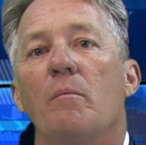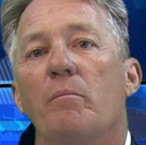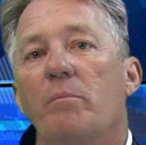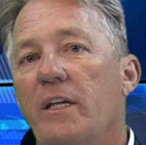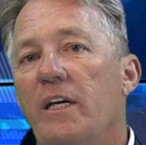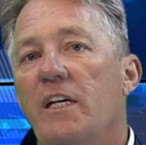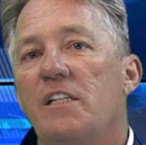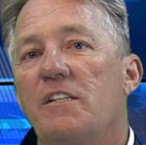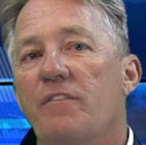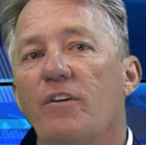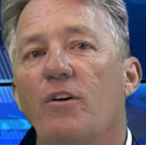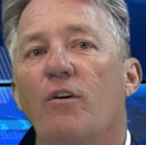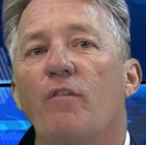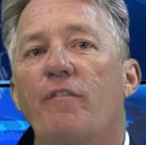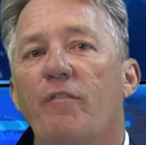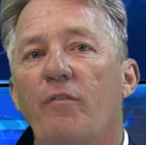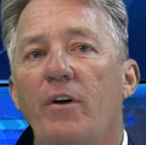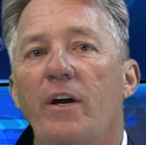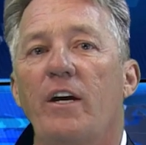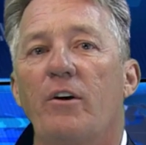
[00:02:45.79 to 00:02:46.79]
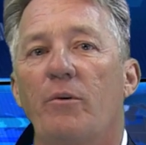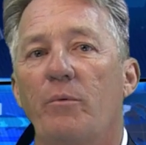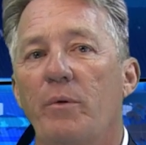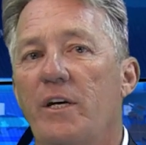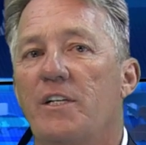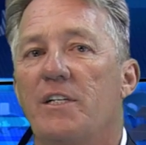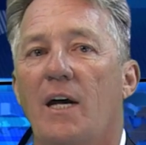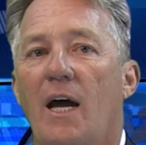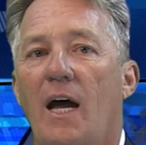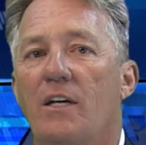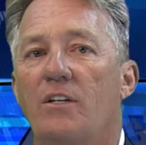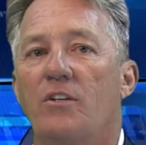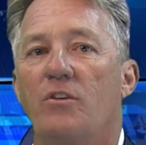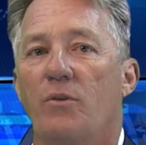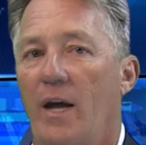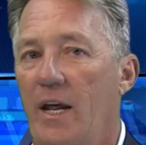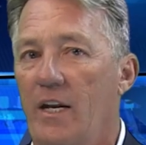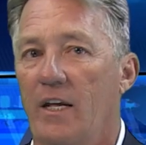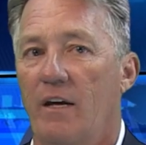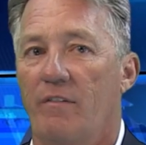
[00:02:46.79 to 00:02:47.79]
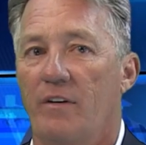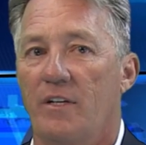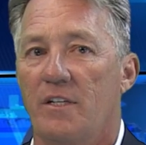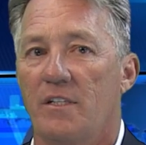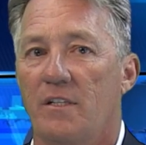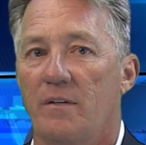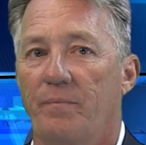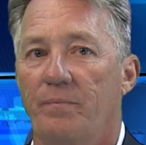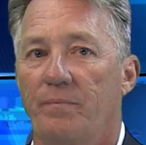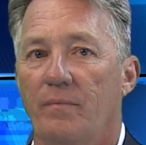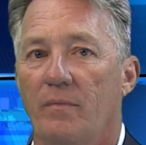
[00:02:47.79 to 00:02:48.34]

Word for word: please feel free to reach out to any of us.